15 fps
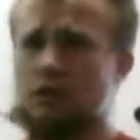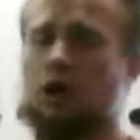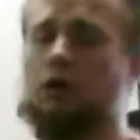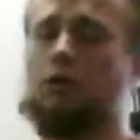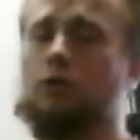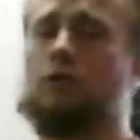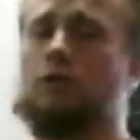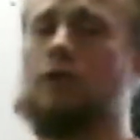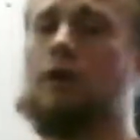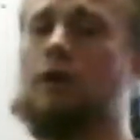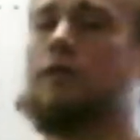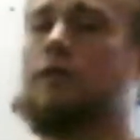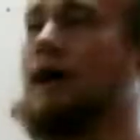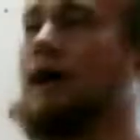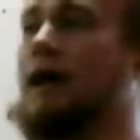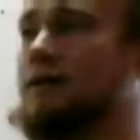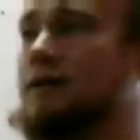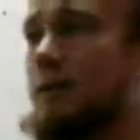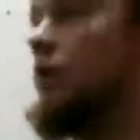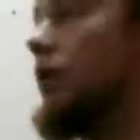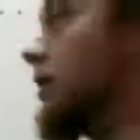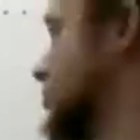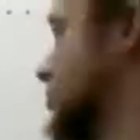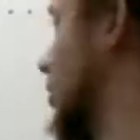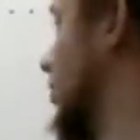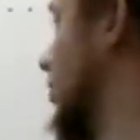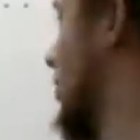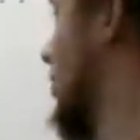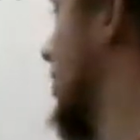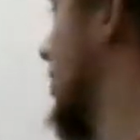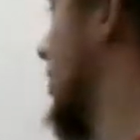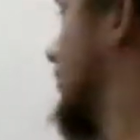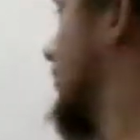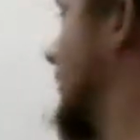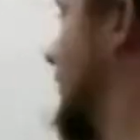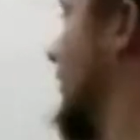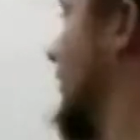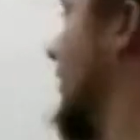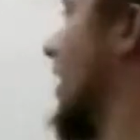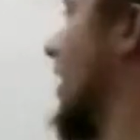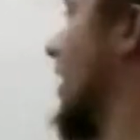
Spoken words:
why, what's holding you back,